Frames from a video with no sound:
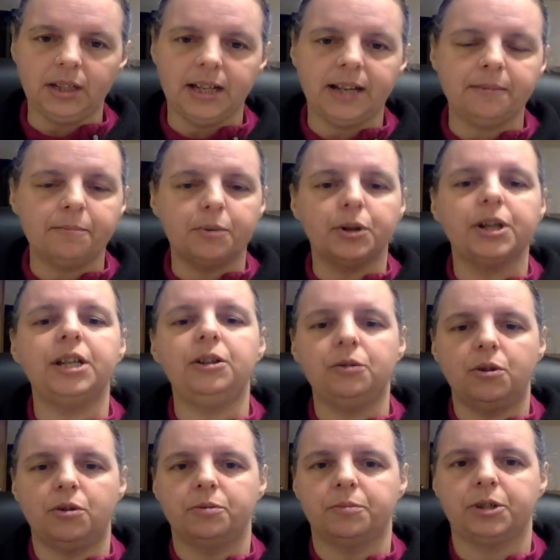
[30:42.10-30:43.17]
can bring
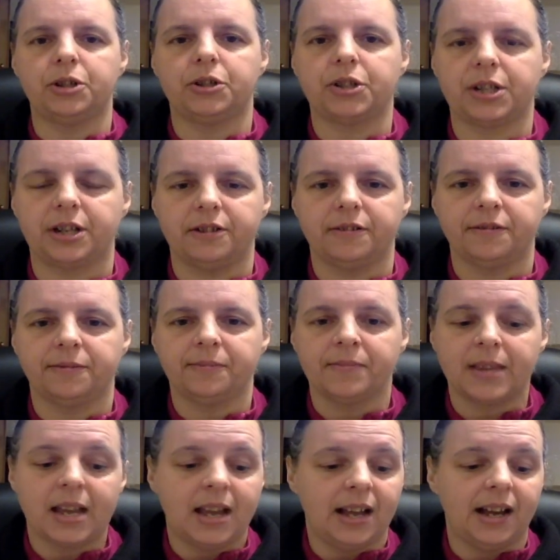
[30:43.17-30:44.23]
you home to yourself.
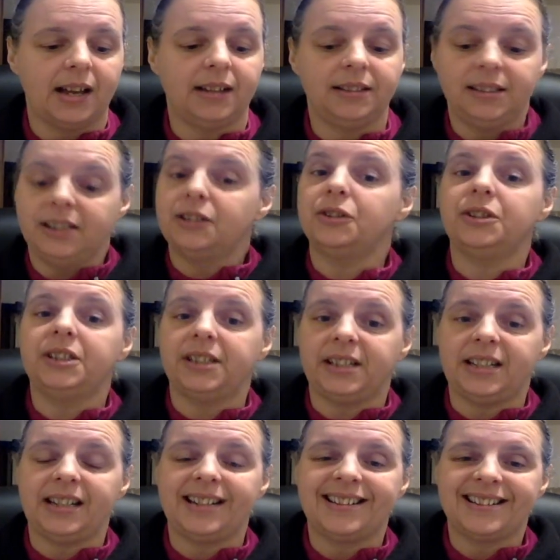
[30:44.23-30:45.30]
And
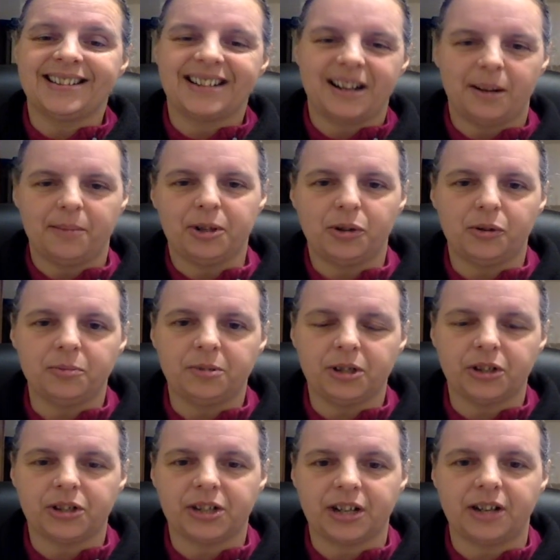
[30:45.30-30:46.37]
literally coming home
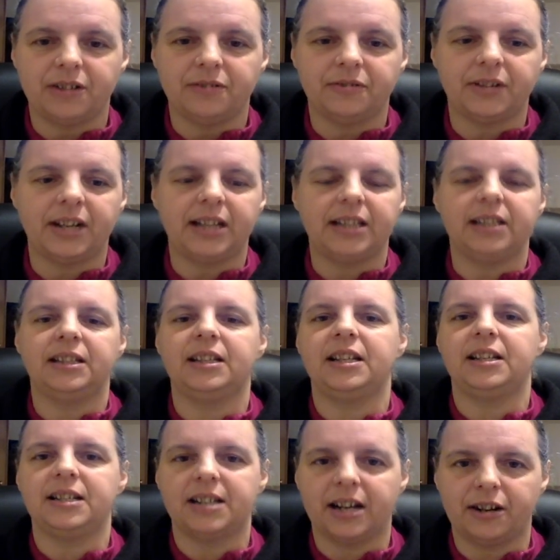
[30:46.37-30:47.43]
to yourself and
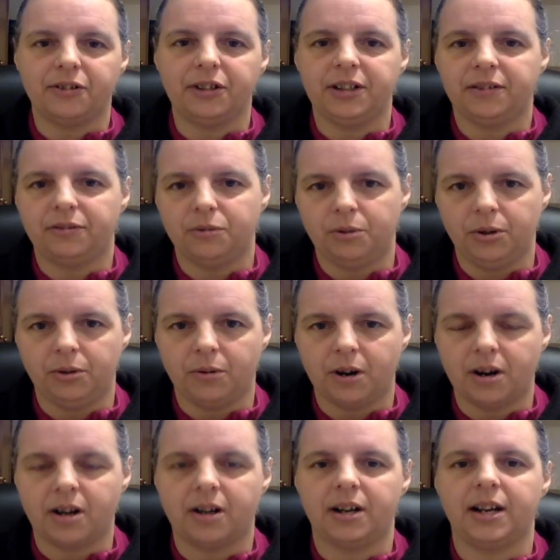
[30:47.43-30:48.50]
the integrity of who you
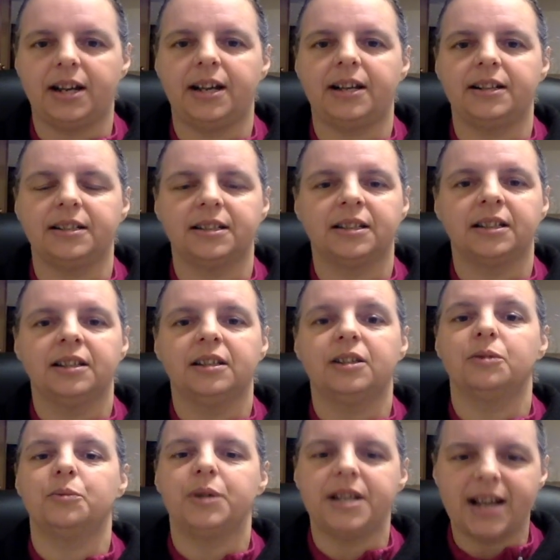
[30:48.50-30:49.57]
are and
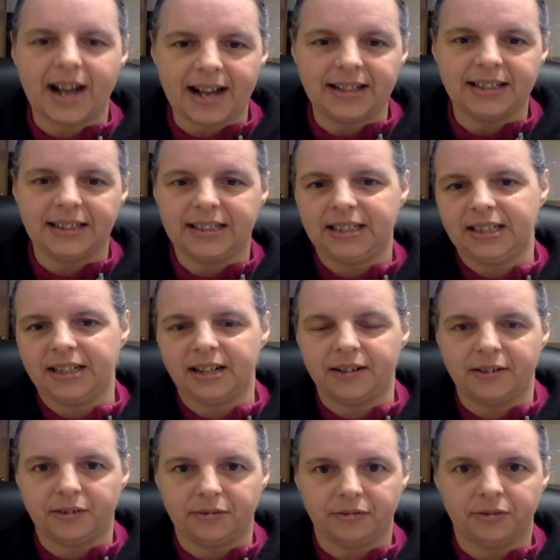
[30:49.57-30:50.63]
the reality
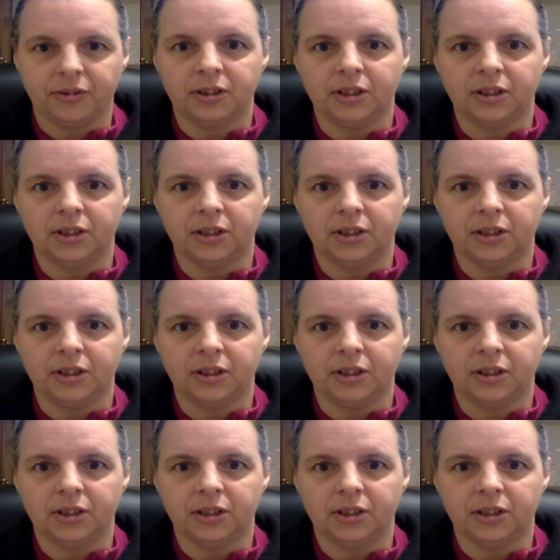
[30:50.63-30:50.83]
of